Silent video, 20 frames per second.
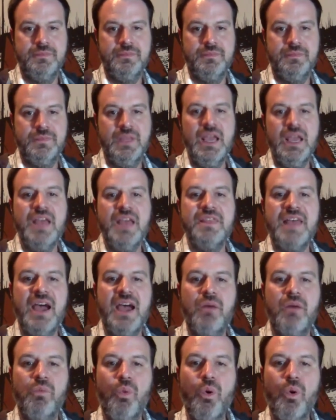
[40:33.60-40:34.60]
That
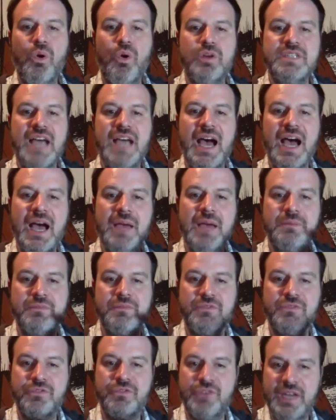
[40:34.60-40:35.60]
wartime
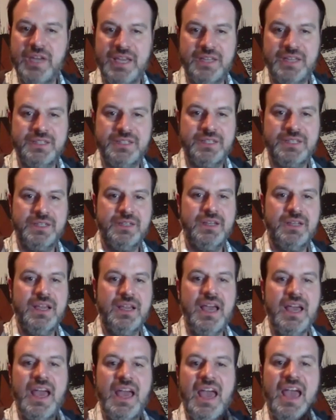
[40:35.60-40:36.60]
frigate,
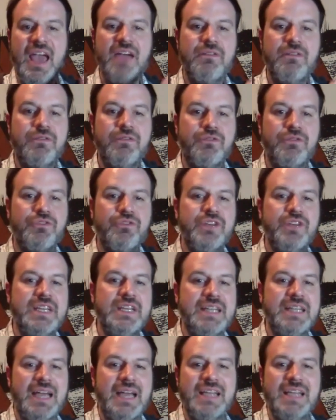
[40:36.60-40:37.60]
every
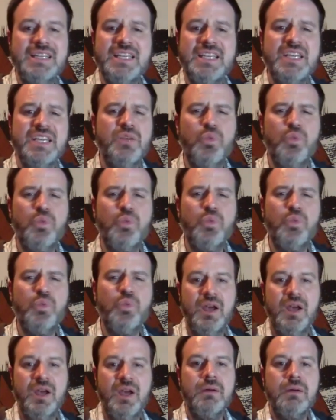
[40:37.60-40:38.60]
night he
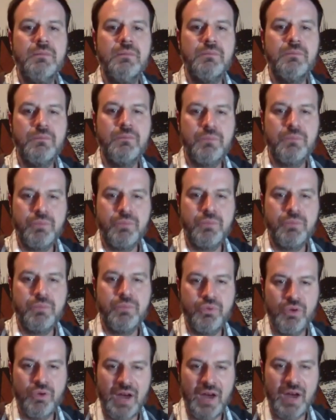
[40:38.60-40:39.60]
weeps over
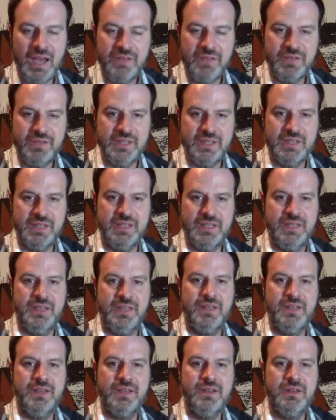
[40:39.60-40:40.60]

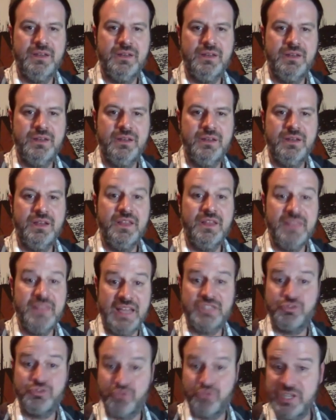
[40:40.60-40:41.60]
privately, that's
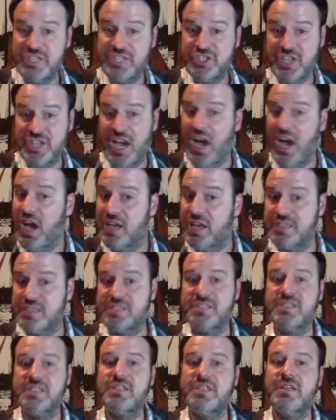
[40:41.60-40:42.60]
reached
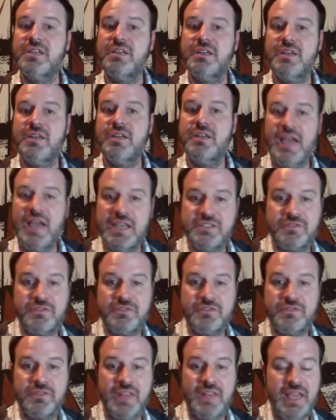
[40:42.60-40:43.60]
us as
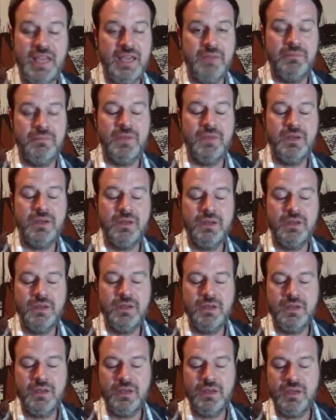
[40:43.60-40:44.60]
flame
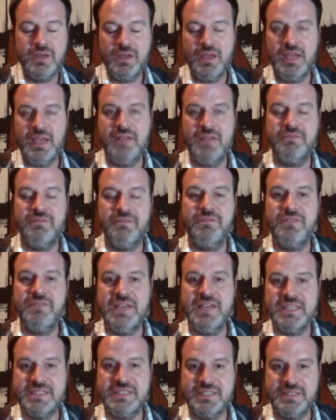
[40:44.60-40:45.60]
and
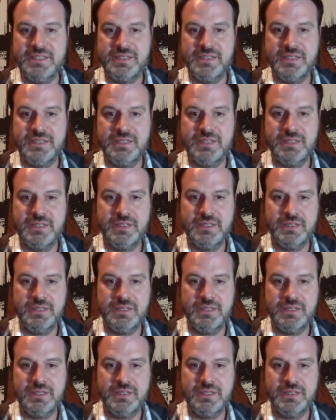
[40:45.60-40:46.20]
fist,